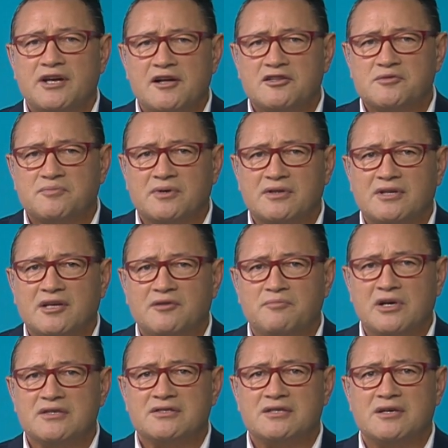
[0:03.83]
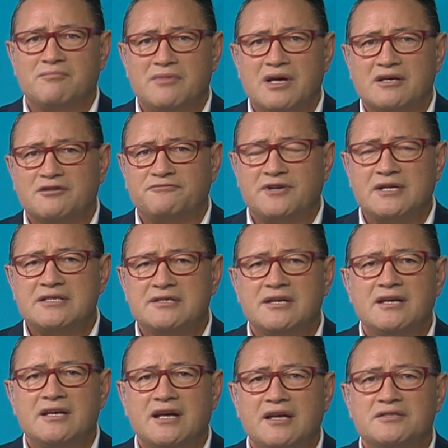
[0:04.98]
announcement that Minister Meka
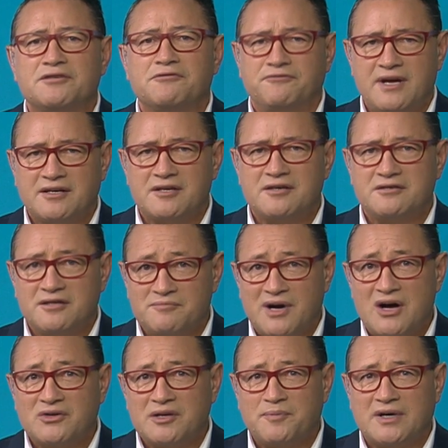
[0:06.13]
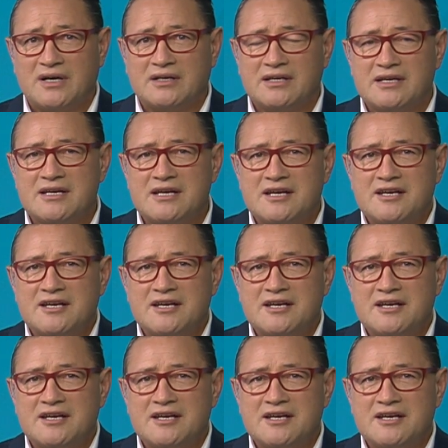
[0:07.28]
Whaitiri has defected to the Māori Party.